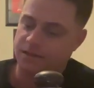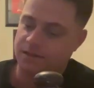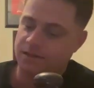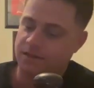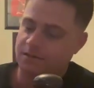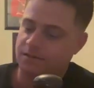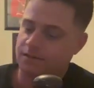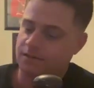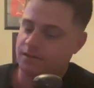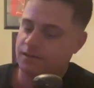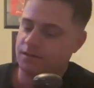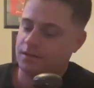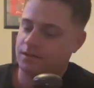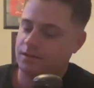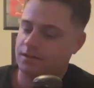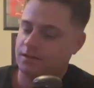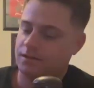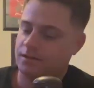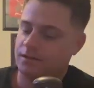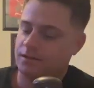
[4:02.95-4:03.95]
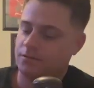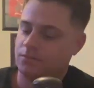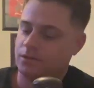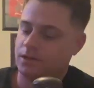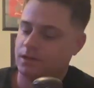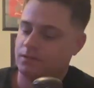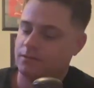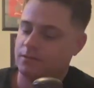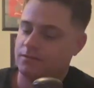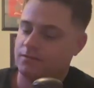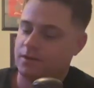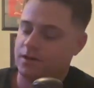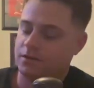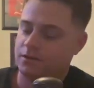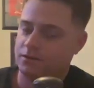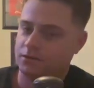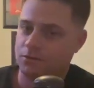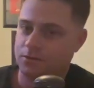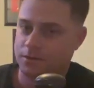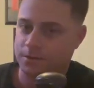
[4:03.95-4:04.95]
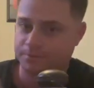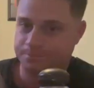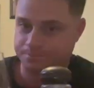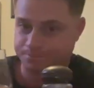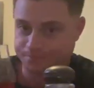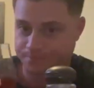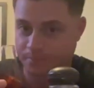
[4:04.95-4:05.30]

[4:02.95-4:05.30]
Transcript: it, and uh, we'll give it a final score.